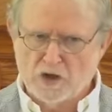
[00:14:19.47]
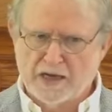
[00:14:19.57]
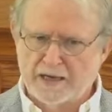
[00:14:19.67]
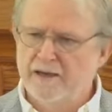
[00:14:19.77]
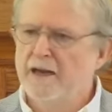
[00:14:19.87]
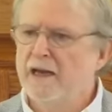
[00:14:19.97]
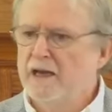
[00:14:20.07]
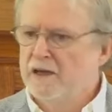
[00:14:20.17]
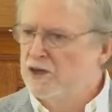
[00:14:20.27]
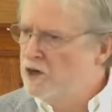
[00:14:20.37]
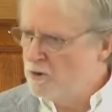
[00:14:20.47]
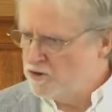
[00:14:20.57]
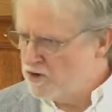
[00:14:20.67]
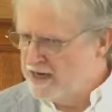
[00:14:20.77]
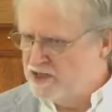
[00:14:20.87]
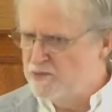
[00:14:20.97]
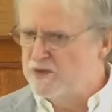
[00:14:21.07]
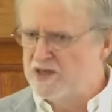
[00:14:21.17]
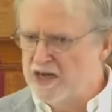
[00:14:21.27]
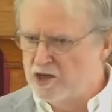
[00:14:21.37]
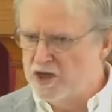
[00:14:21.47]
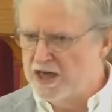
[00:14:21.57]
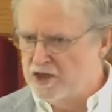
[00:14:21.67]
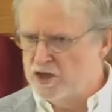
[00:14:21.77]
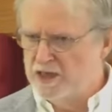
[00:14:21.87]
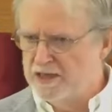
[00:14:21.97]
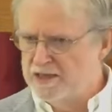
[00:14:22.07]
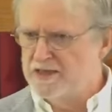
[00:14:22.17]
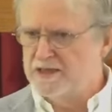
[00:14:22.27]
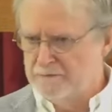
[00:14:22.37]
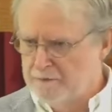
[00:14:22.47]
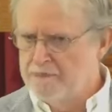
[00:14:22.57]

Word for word: Okay. Do you know what transubstantiation is?